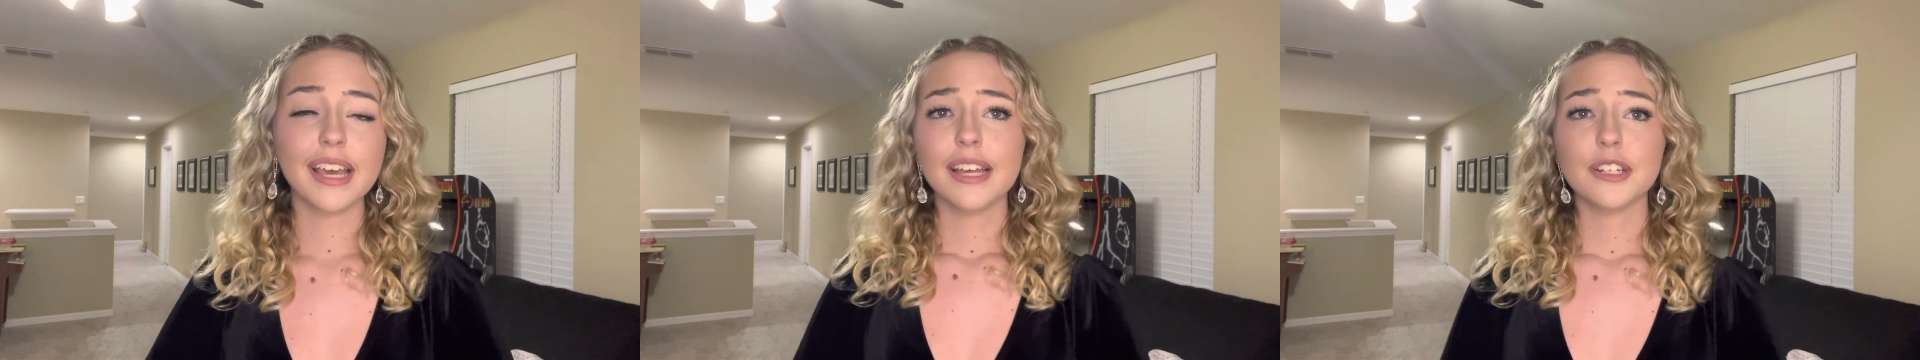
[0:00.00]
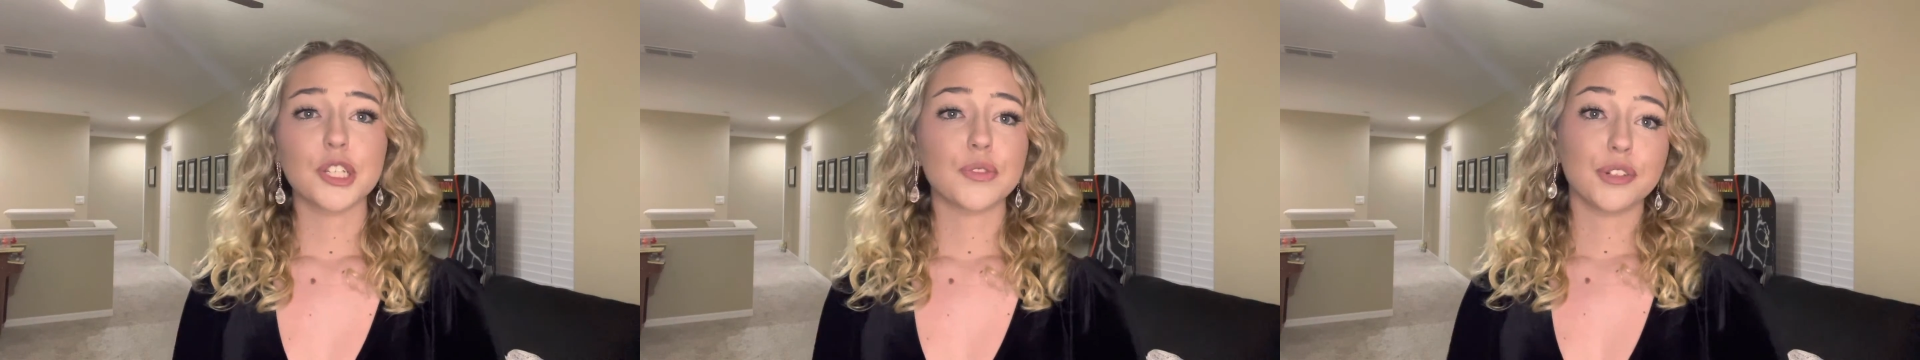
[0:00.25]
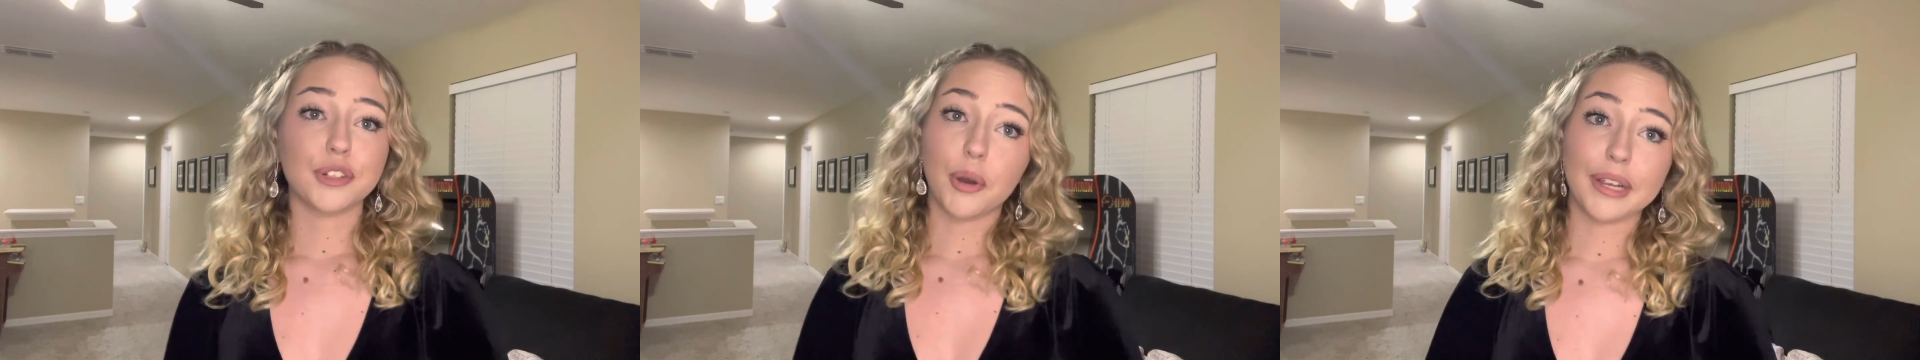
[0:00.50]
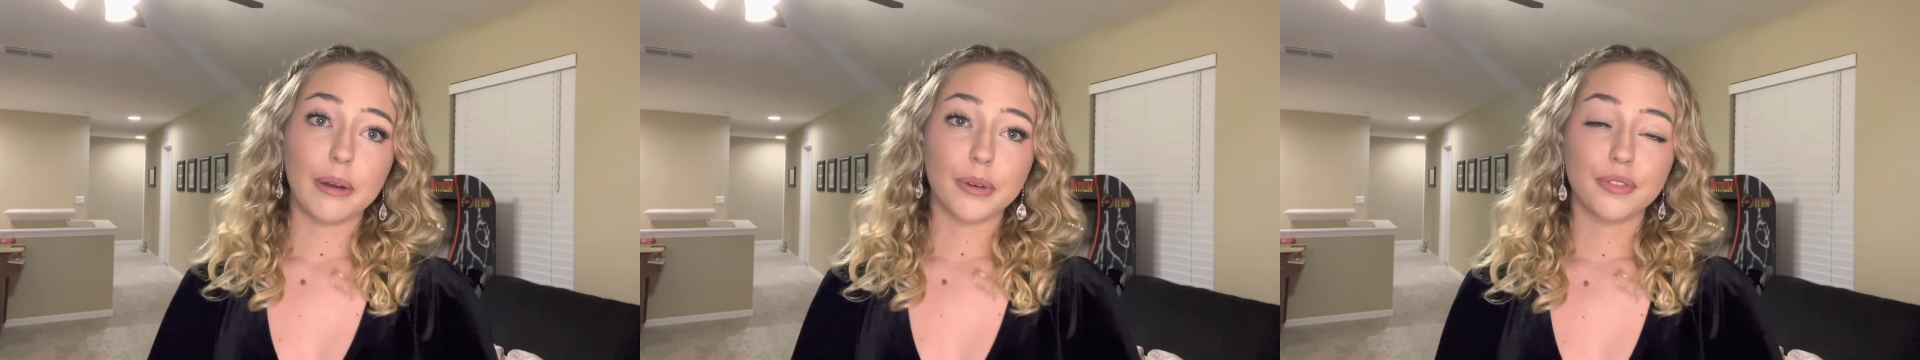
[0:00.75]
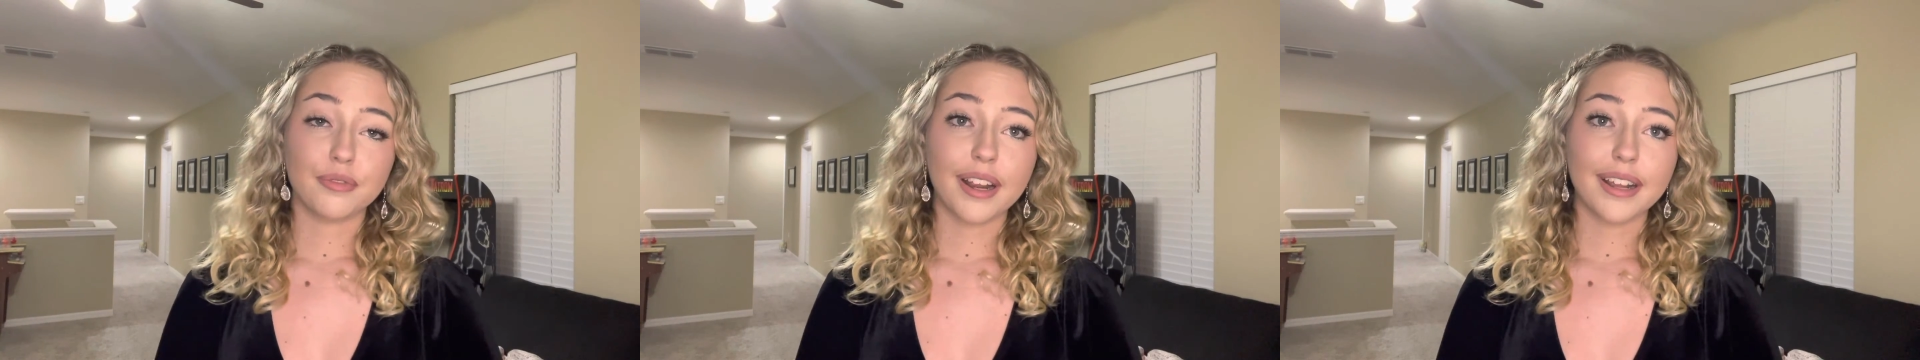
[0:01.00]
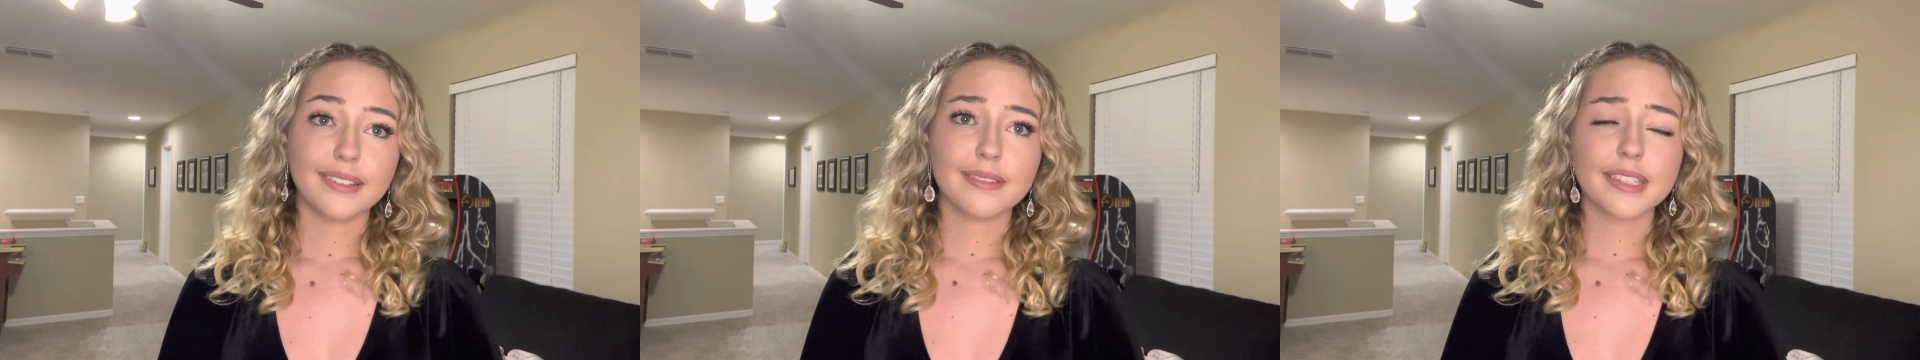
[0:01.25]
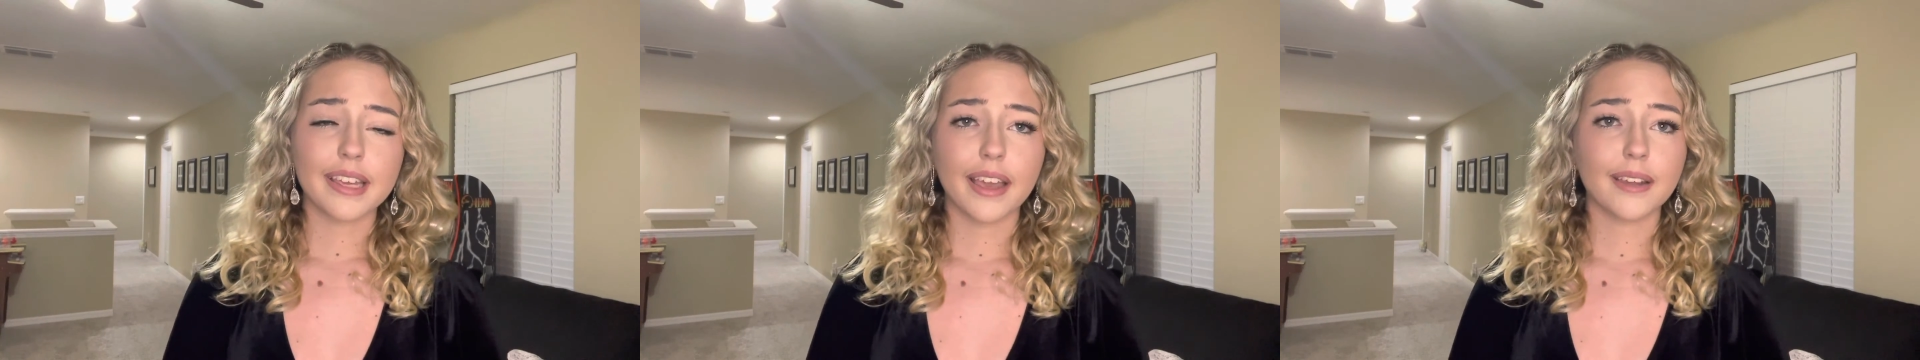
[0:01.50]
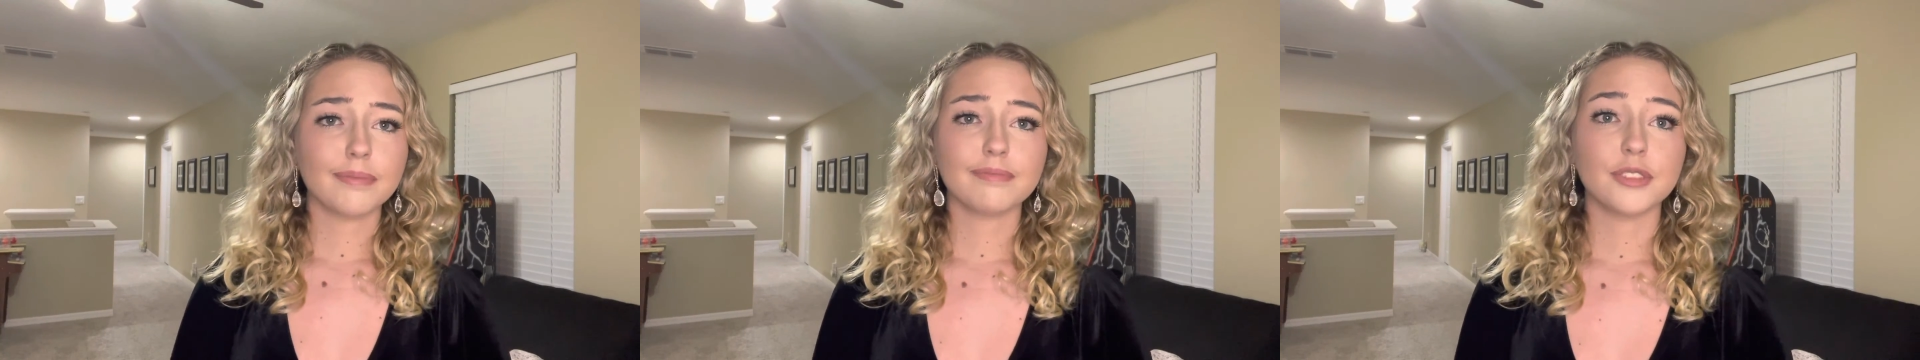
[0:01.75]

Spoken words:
just for going out with friends, and